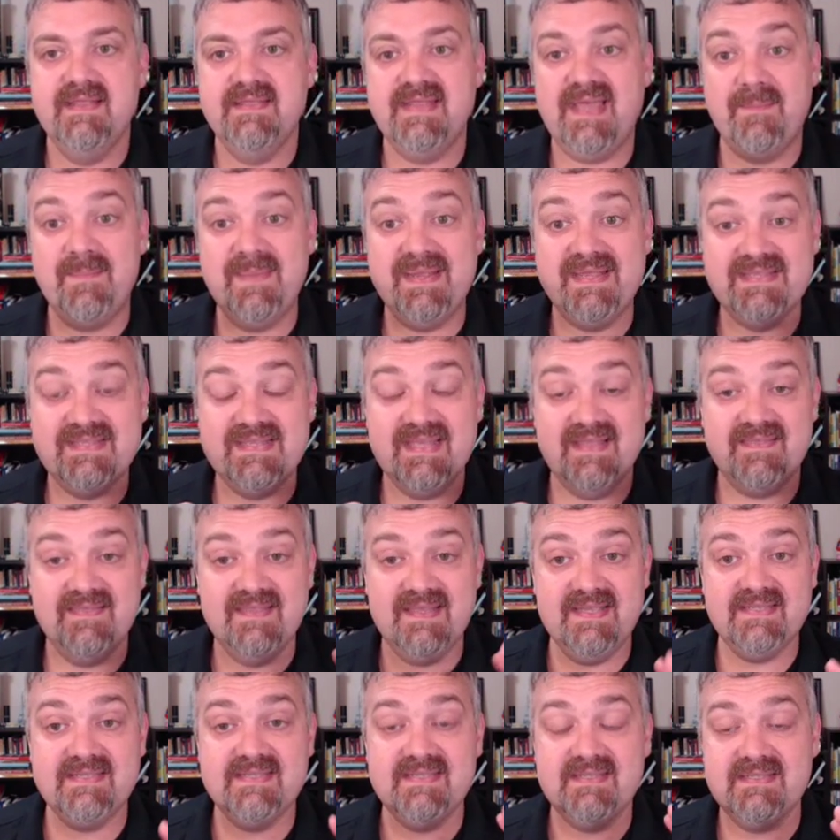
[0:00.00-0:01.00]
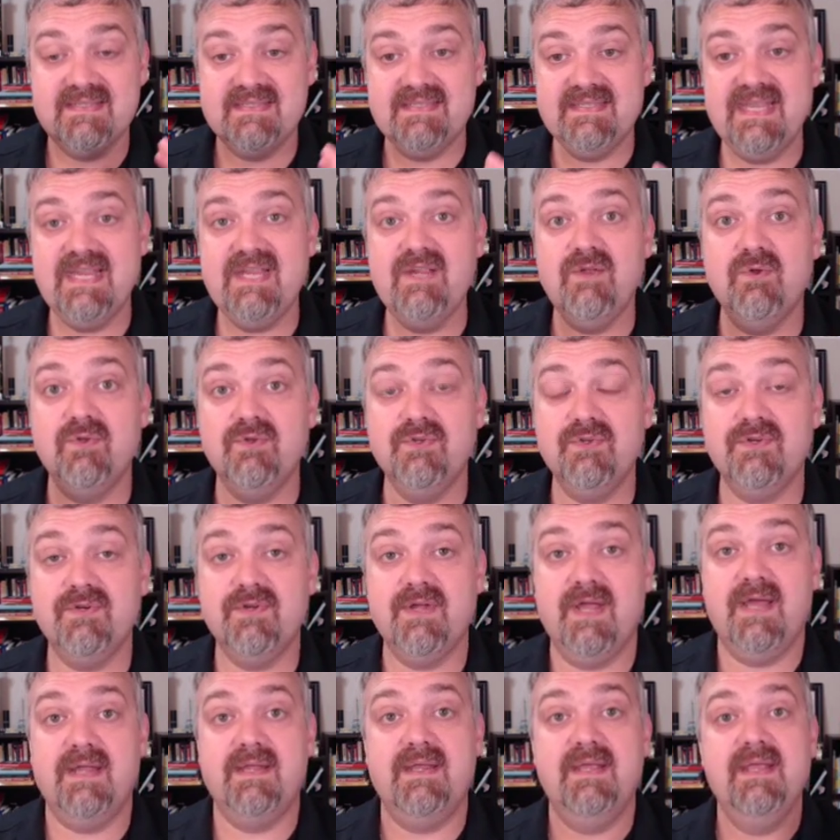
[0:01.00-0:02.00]
That means that this single
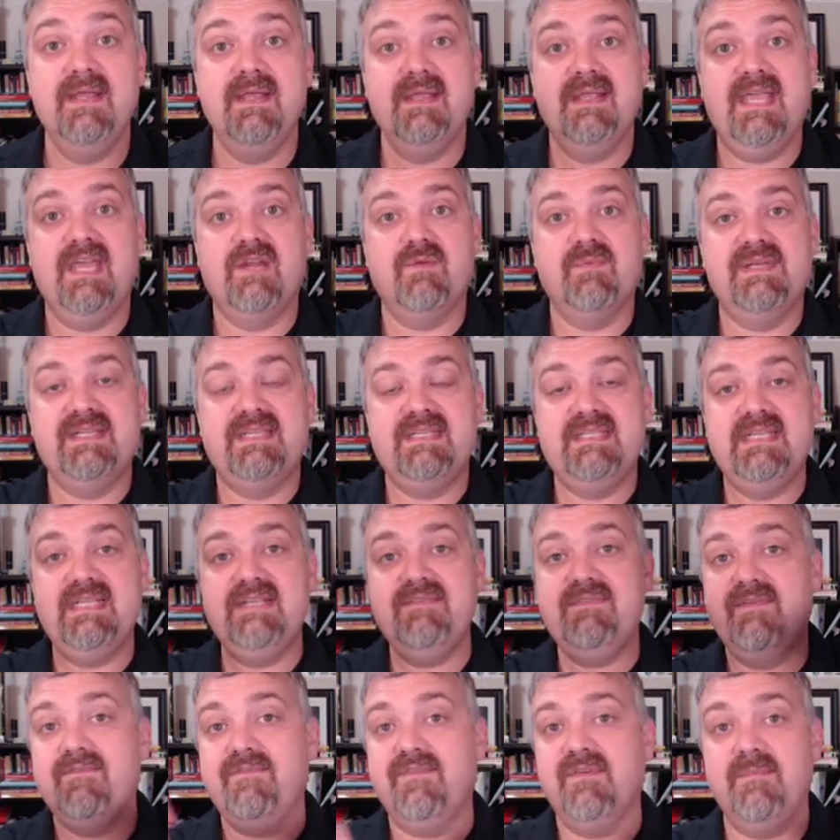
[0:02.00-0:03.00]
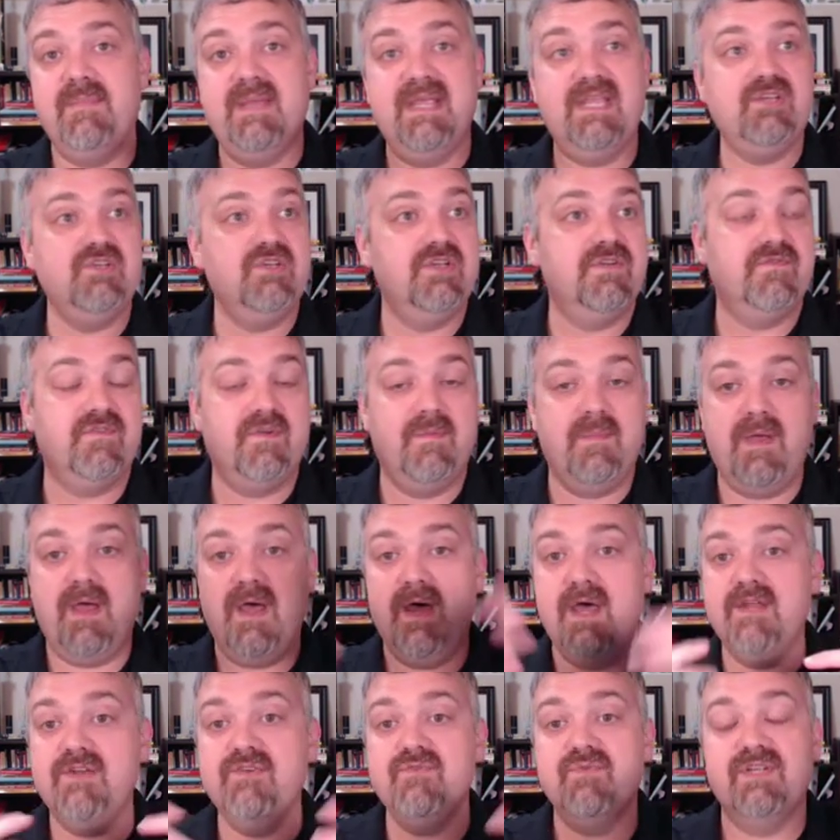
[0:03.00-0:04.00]
neuron can receive information from
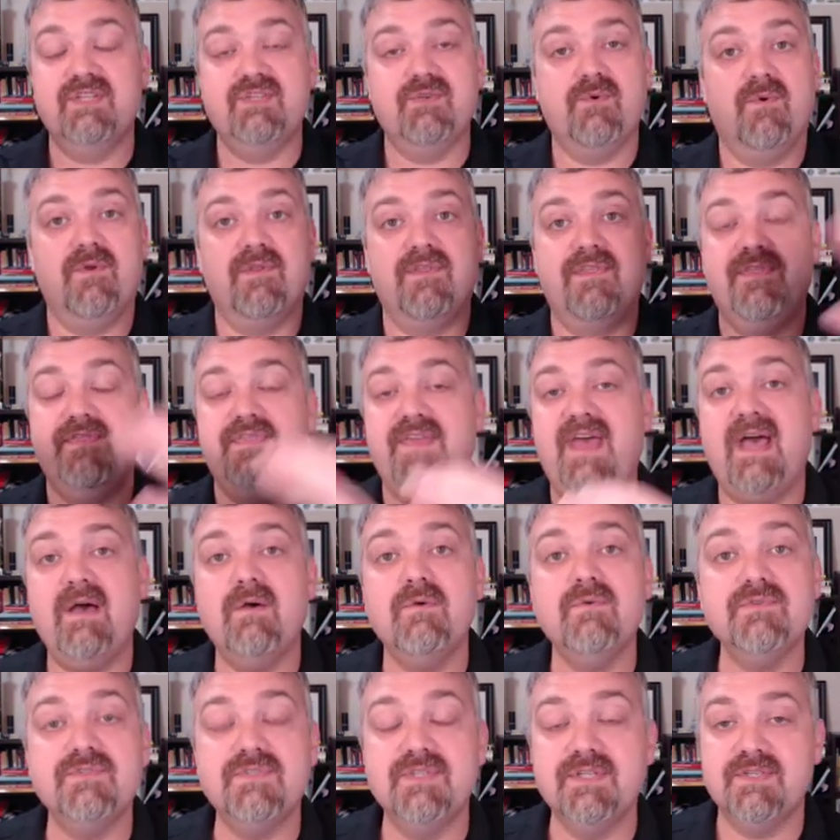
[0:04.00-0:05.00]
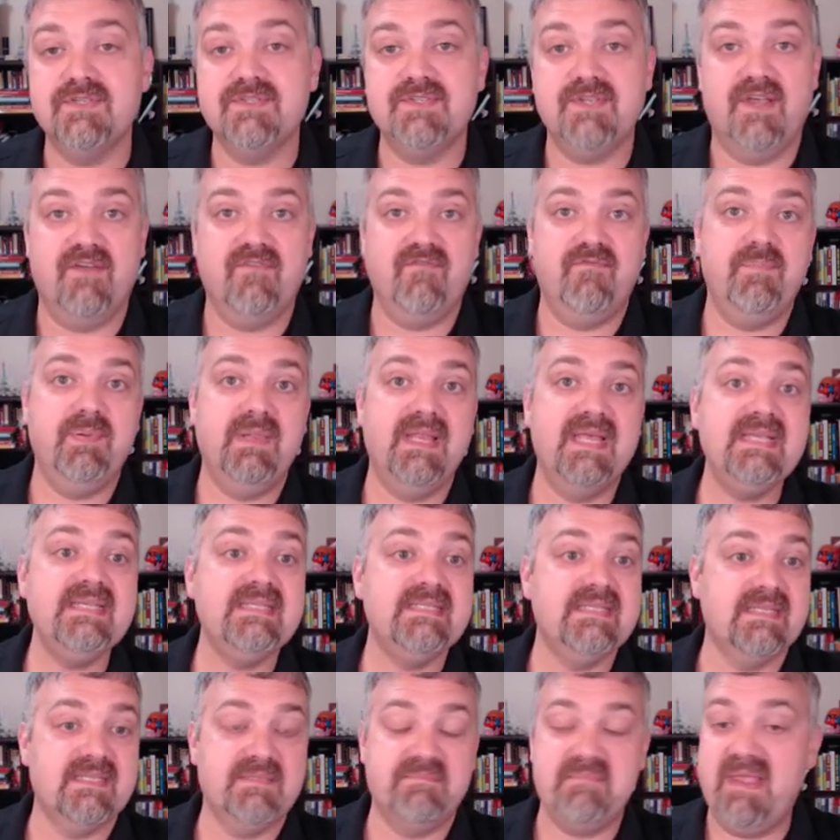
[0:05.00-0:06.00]
hundreds or thousands of
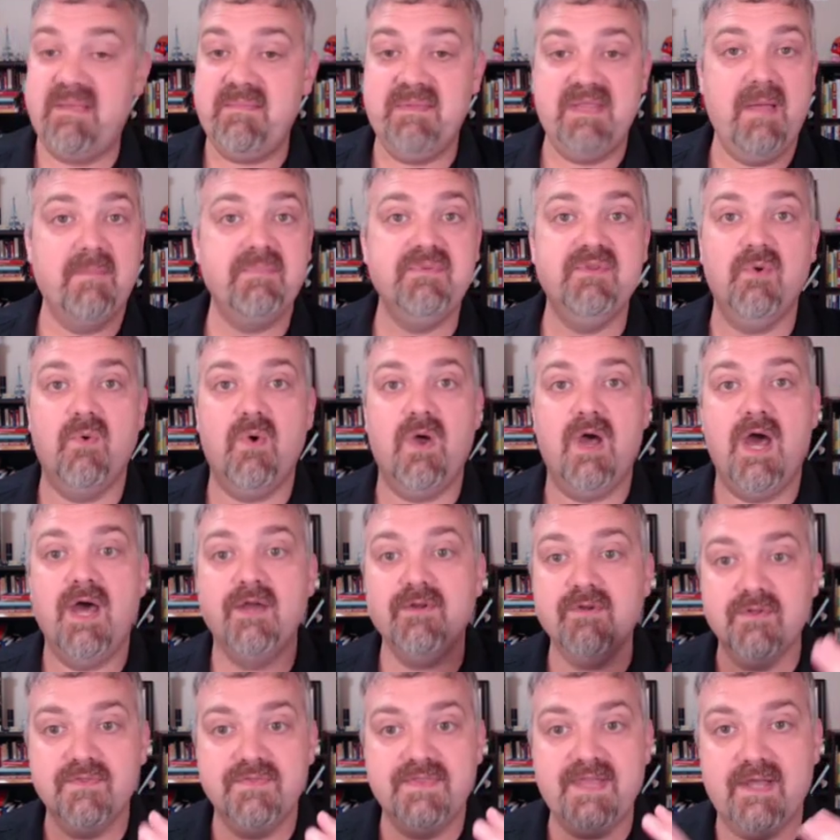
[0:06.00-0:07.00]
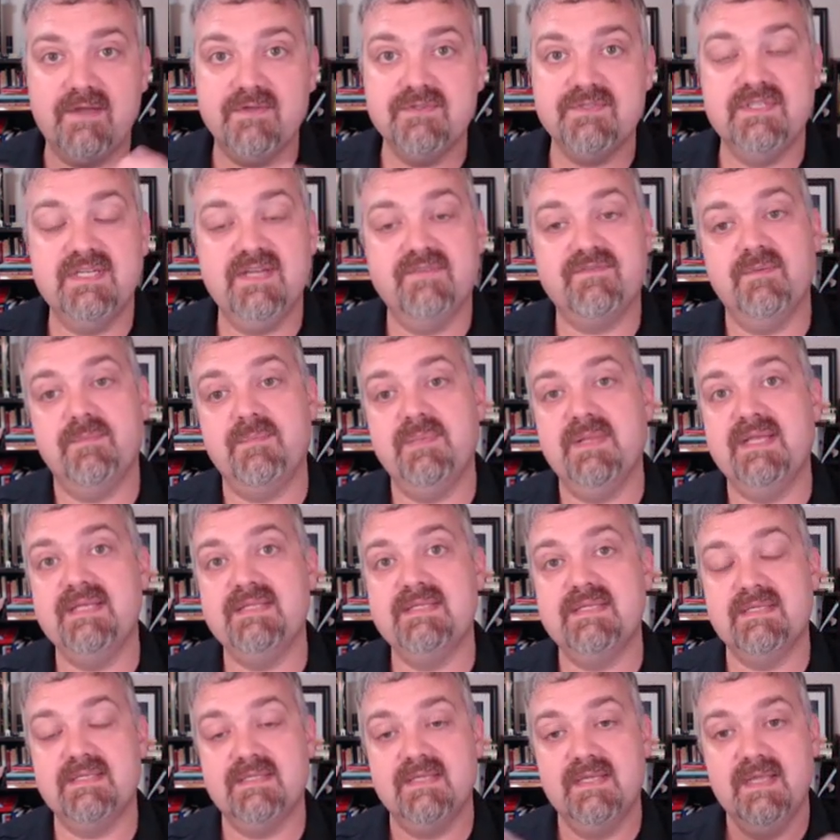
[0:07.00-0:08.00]
places, maybe up to 100,000 different
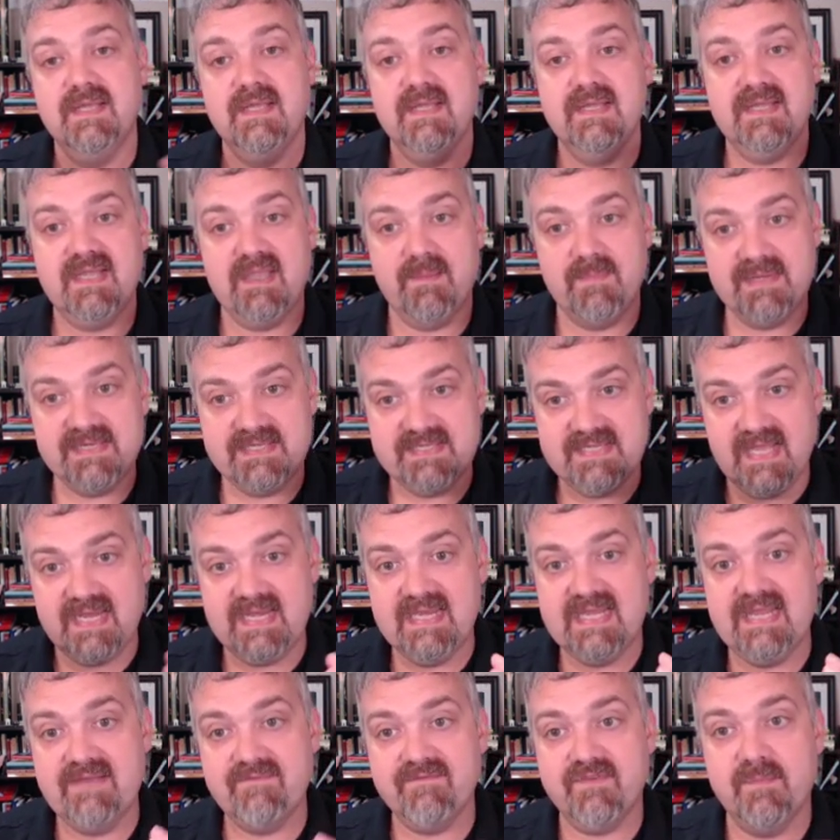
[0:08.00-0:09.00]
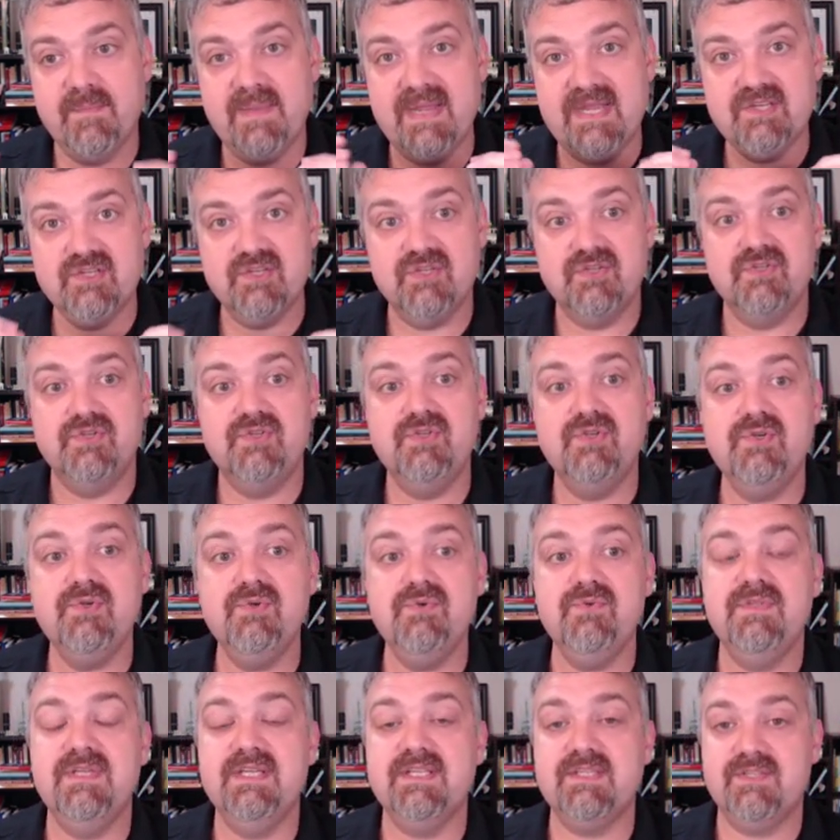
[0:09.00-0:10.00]
places can be sending information
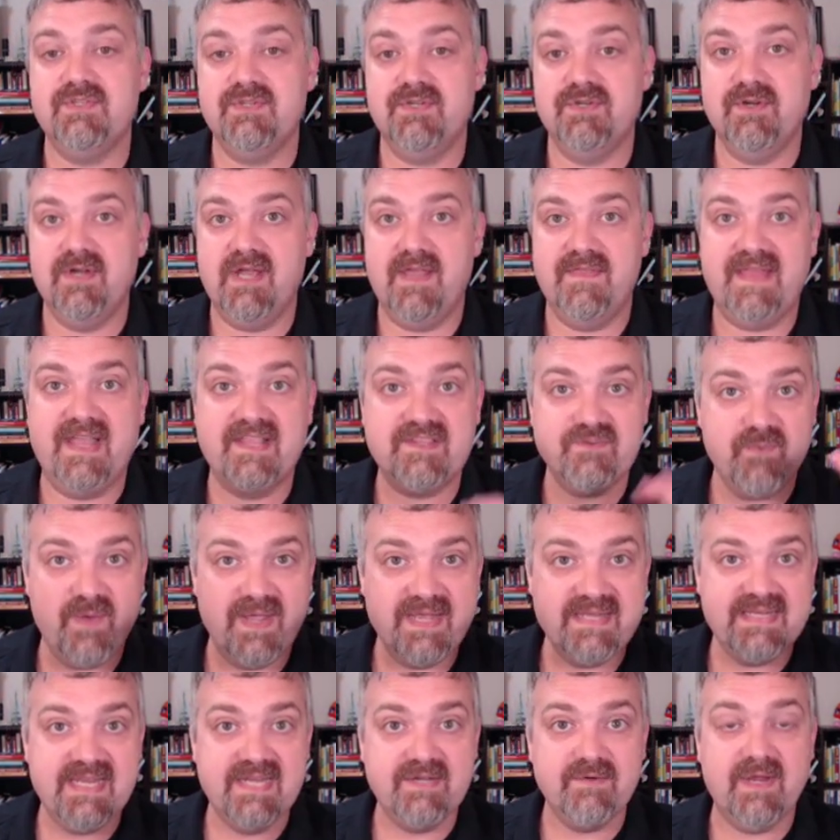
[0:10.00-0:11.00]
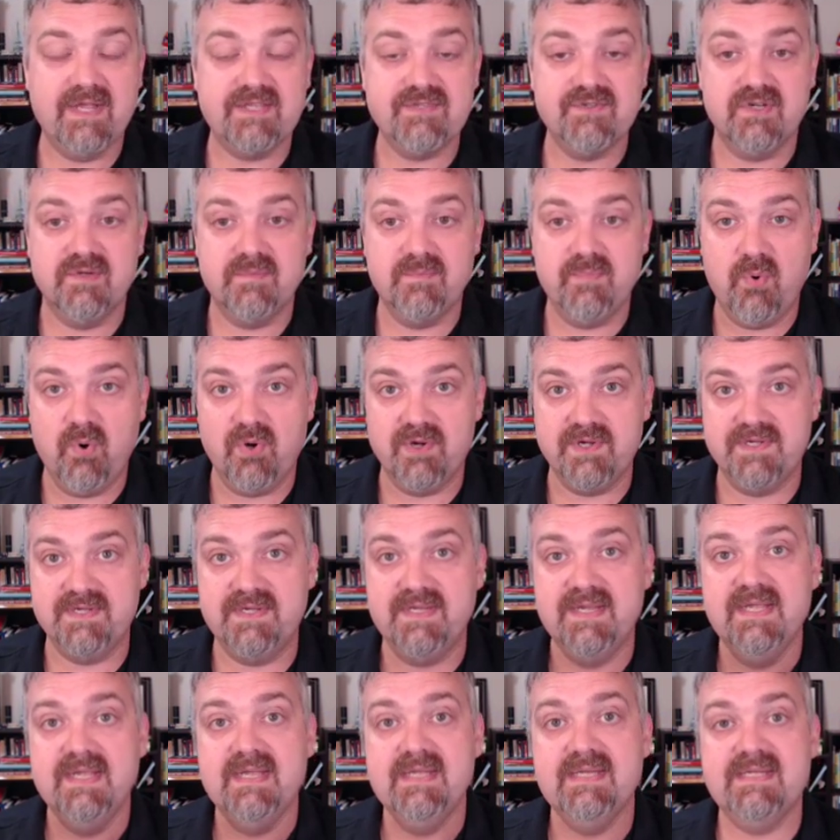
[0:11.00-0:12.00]
to this neuron. That's why dendrites are important.